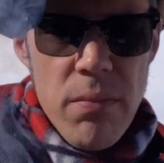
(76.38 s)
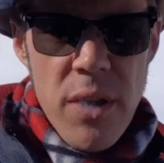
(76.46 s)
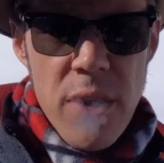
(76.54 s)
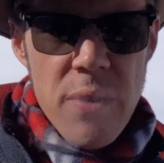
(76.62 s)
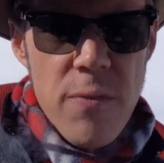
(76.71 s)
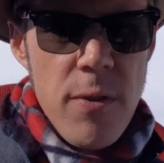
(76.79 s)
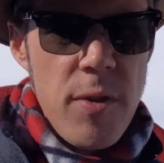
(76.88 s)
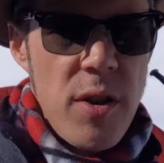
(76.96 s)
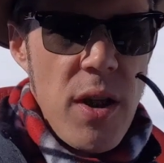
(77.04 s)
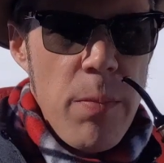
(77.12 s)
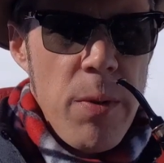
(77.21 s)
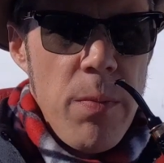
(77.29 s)
Thanks for
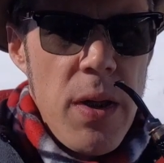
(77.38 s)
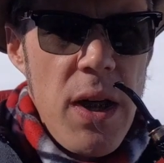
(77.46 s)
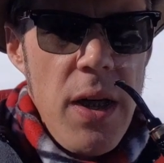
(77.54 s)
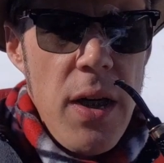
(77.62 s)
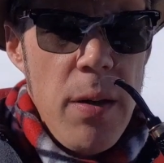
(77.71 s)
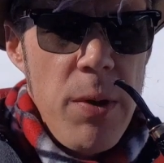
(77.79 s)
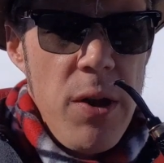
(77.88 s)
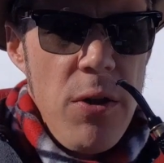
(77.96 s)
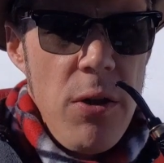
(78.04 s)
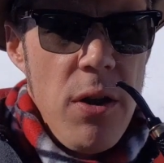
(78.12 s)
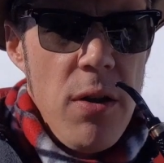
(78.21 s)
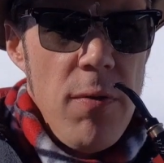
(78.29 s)
stopping by. Happy New
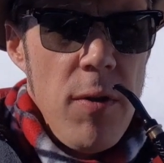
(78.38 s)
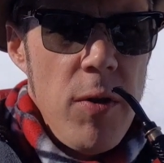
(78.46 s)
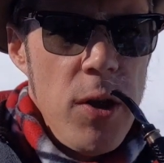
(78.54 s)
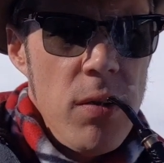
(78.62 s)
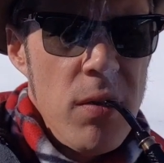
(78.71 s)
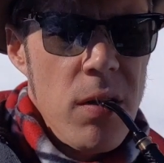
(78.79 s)
Year, everyone.